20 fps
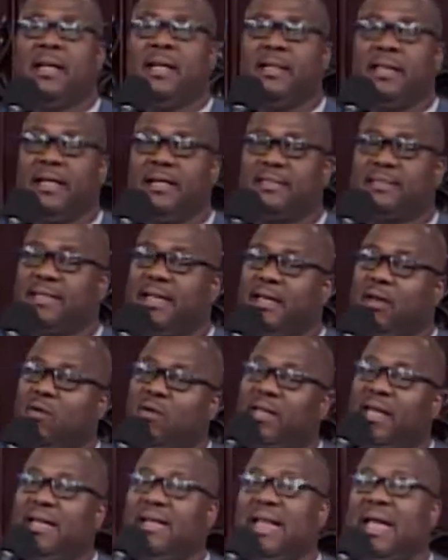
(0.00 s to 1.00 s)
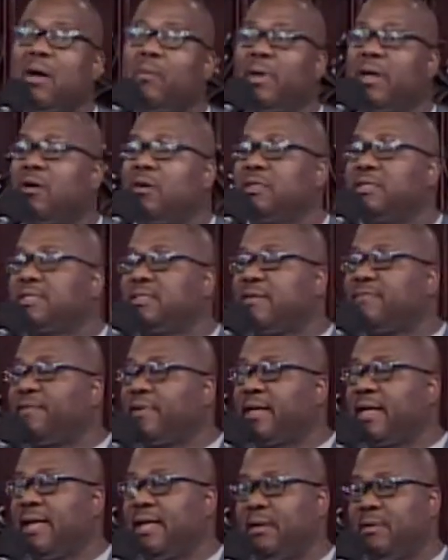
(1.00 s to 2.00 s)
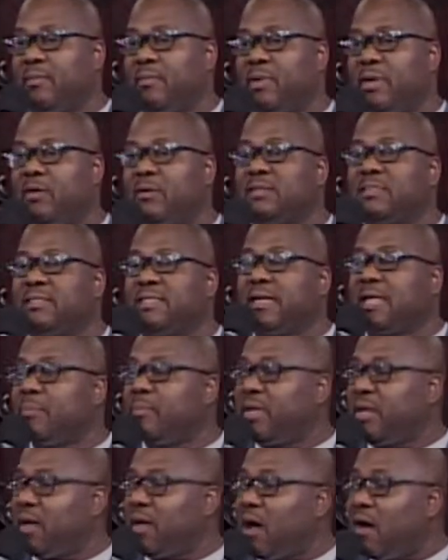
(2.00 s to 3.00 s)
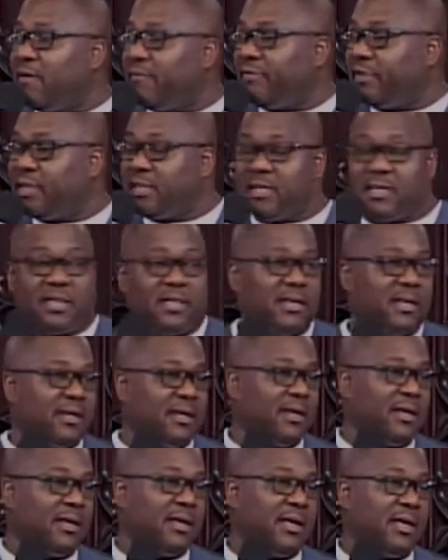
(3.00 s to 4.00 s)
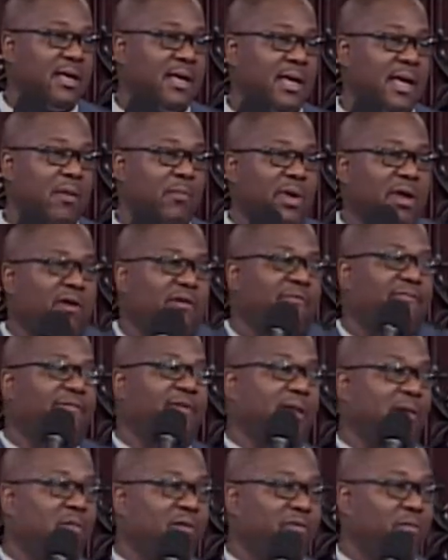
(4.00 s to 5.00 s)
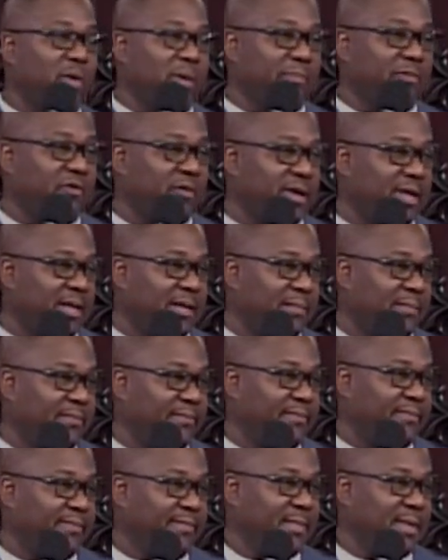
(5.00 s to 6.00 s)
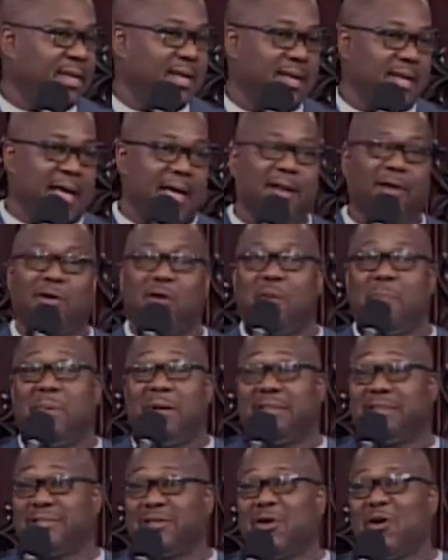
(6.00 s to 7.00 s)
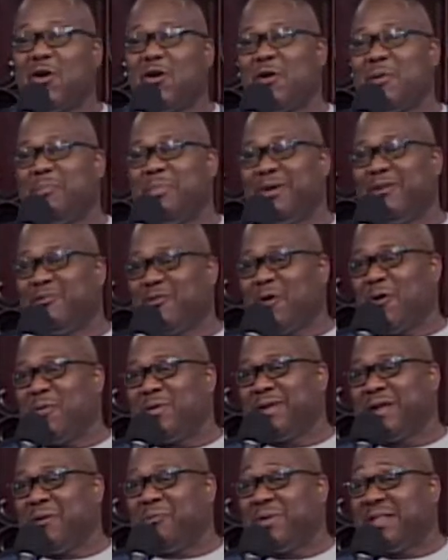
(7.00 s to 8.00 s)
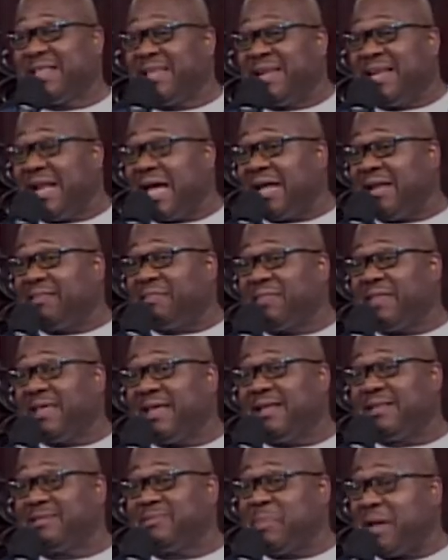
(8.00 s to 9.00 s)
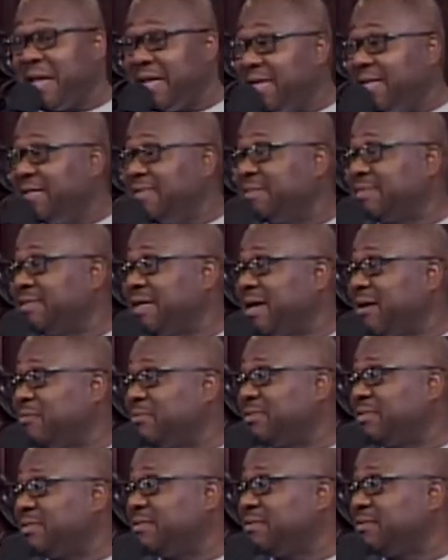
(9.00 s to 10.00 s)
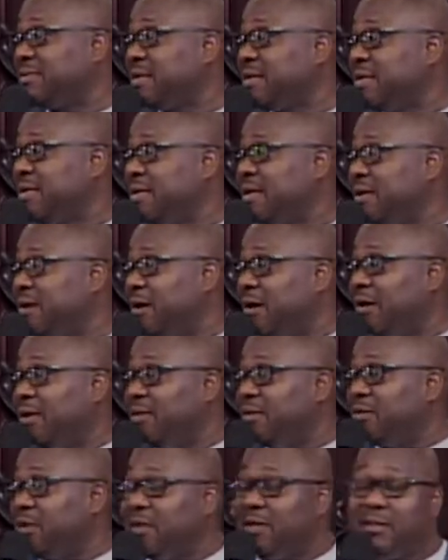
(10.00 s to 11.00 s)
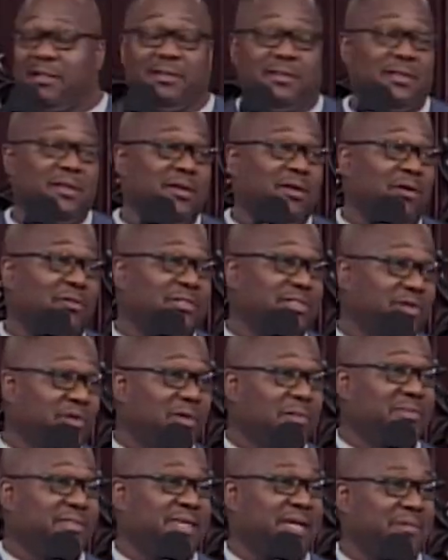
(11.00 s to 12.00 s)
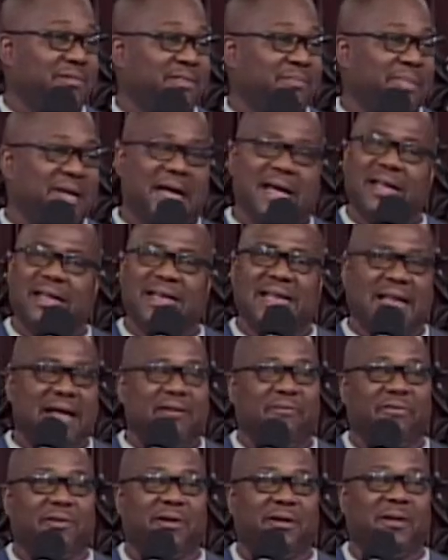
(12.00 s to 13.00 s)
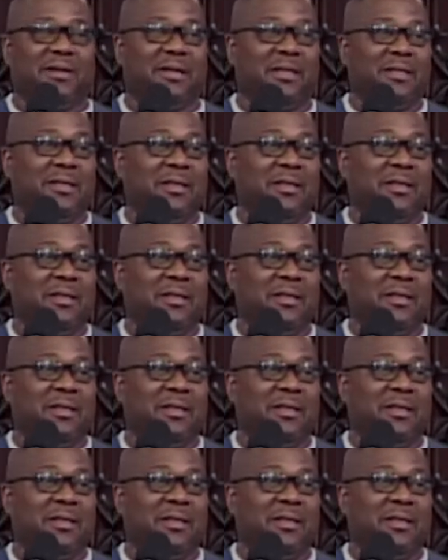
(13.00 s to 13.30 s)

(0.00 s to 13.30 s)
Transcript: They say, okay, now we're going to suffocate him. We're going to stick him in the oven, and we're going to fill it with whipped cream. Now, I don't know about y'all, but growing up, we did a lot of things, mayonnaise sandwiches, syrup sandwiches, but I never